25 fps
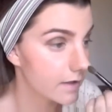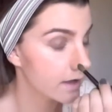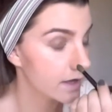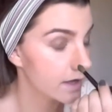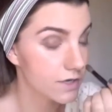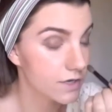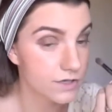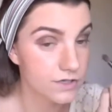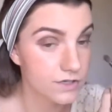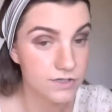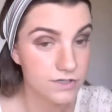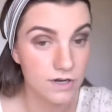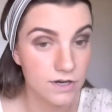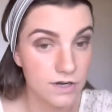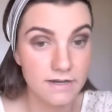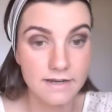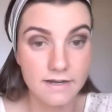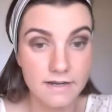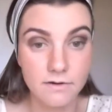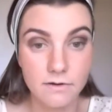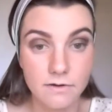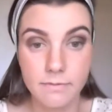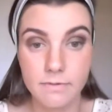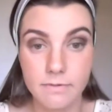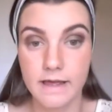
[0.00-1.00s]
You don't need
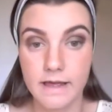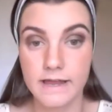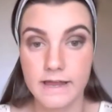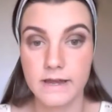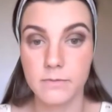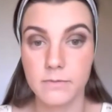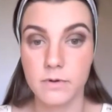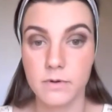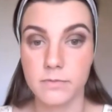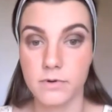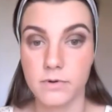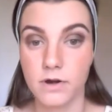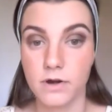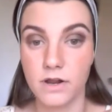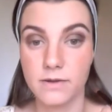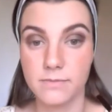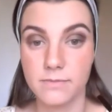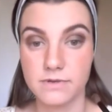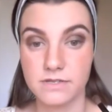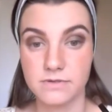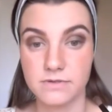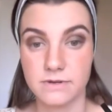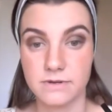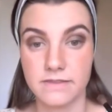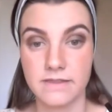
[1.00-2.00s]
to apply any more product
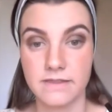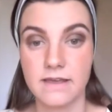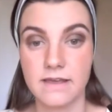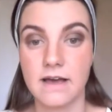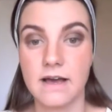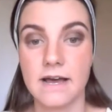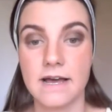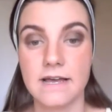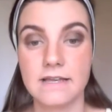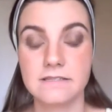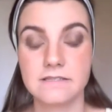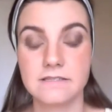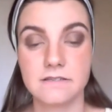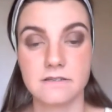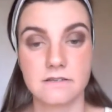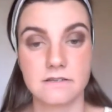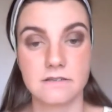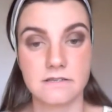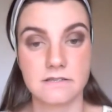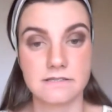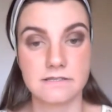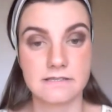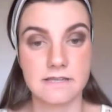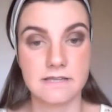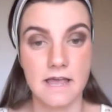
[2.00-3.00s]
between the eyes
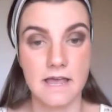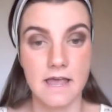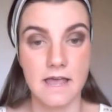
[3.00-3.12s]
because